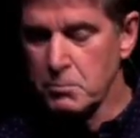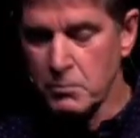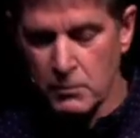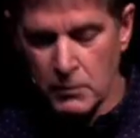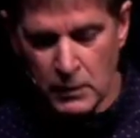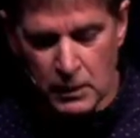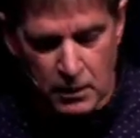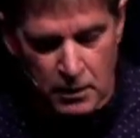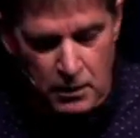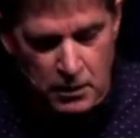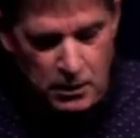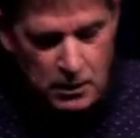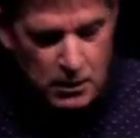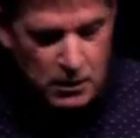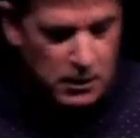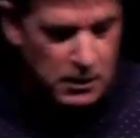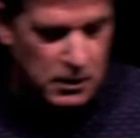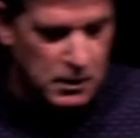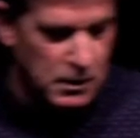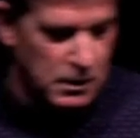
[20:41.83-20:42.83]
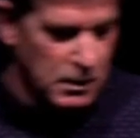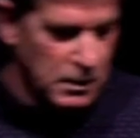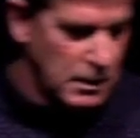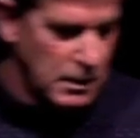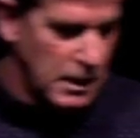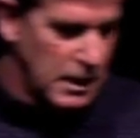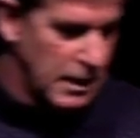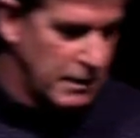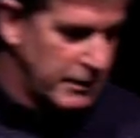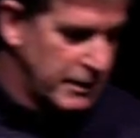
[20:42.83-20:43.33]
Uh, this.
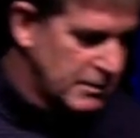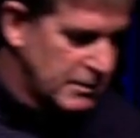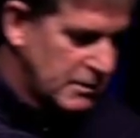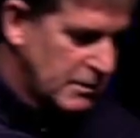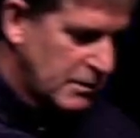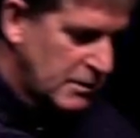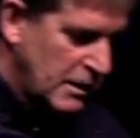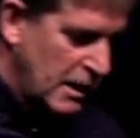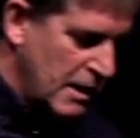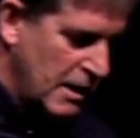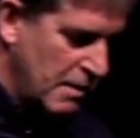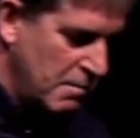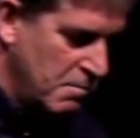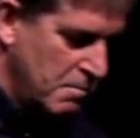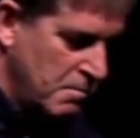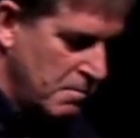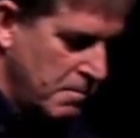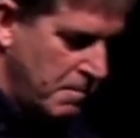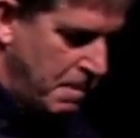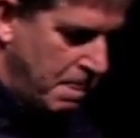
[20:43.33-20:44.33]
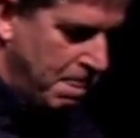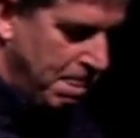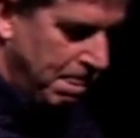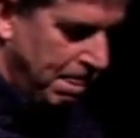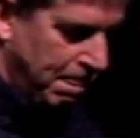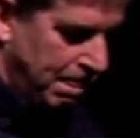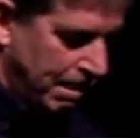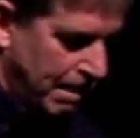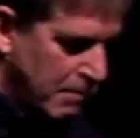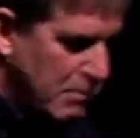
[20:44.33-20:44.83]
Um, about two weeks ago, I
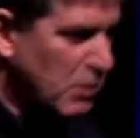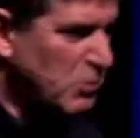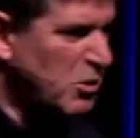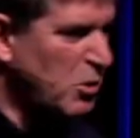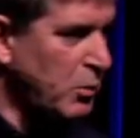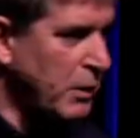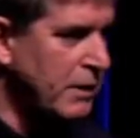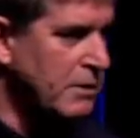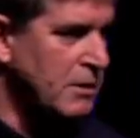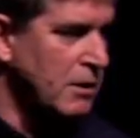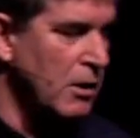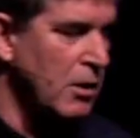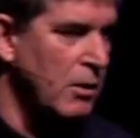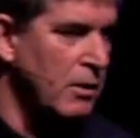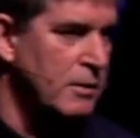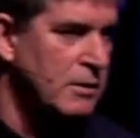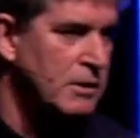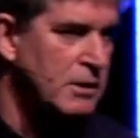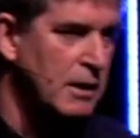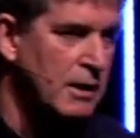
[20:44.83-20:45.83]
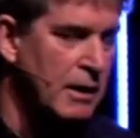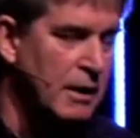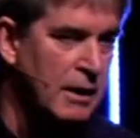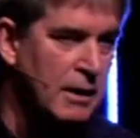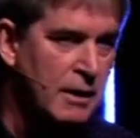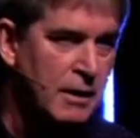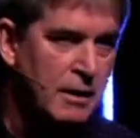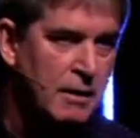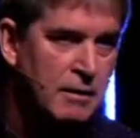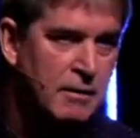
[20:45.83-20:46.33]
was sitting in a donor
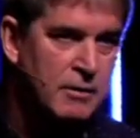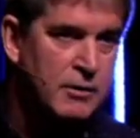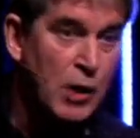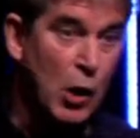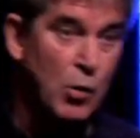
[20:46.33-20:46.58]
event for